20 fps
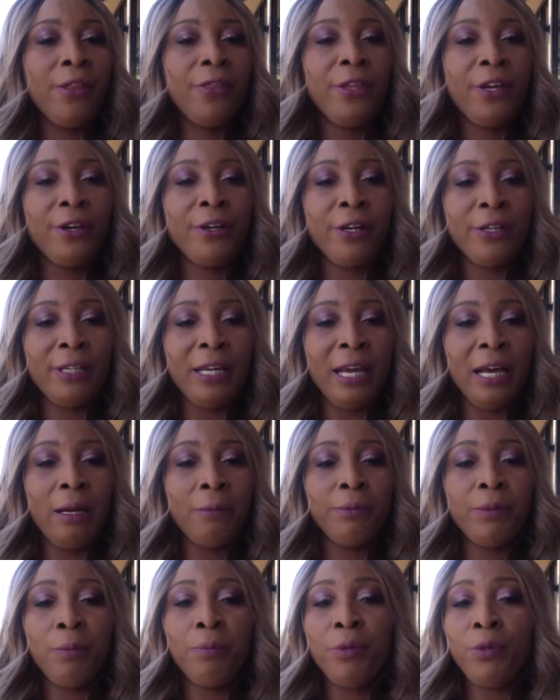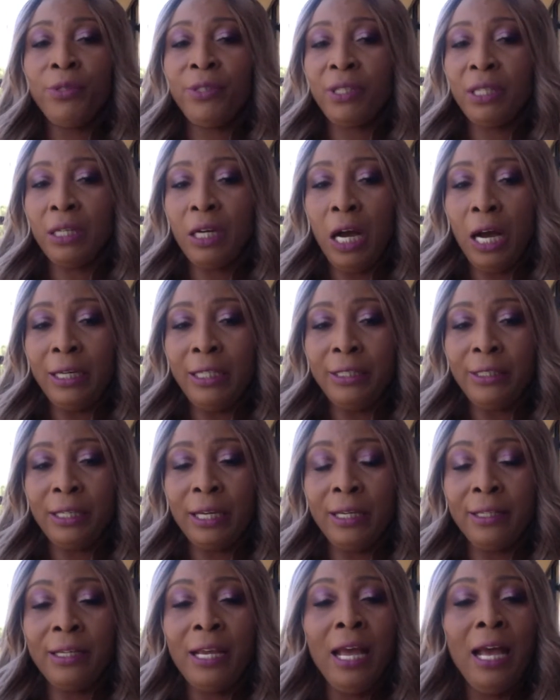they're going to help to boost the
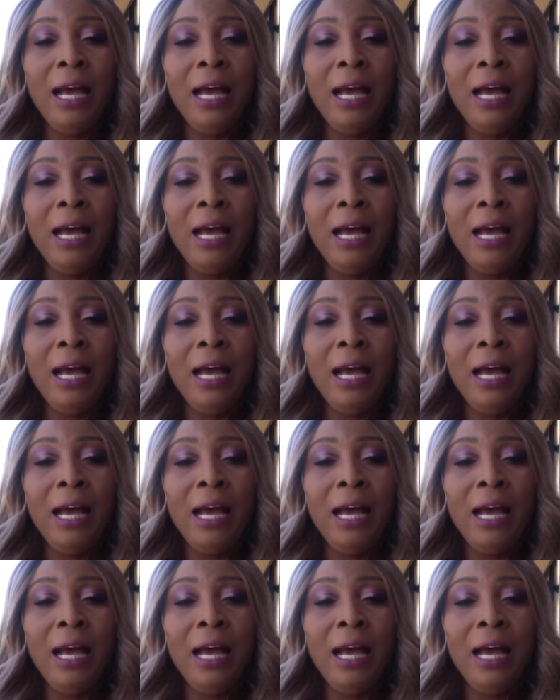collagen.